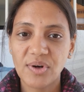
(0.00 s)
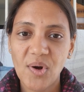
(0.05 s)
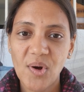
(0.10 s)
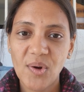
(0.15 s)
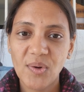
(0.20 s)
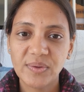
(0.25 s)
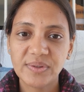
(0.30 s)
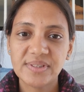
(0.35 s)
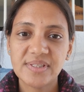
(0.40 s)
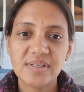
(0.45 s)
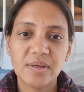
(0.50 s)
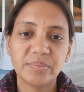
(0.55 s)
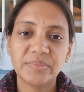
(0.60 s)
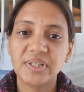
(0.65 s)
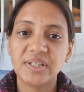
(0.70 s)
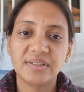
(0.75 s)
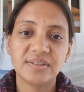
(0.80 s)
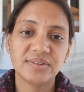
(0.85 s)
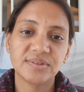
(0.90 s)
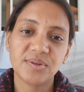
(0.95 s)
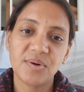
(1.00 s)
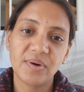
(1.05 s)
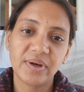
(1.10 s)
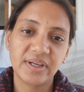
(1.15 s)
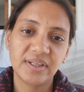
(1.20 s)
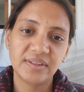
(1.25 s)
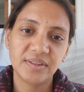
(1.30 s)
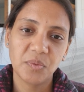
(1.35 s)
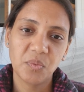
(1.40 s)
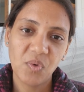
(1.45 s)
wrong, something is
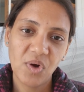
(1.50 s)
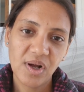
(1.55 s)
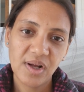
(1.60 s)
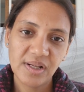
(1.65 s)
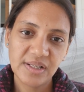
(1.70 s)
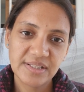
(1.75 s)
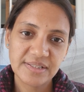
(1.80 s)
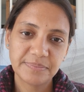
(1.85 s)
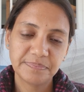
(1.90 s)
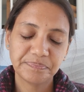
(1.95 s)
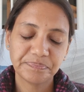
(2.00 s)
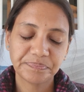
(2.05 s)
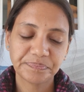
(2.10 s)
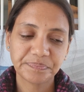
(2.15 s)
wrong in the world.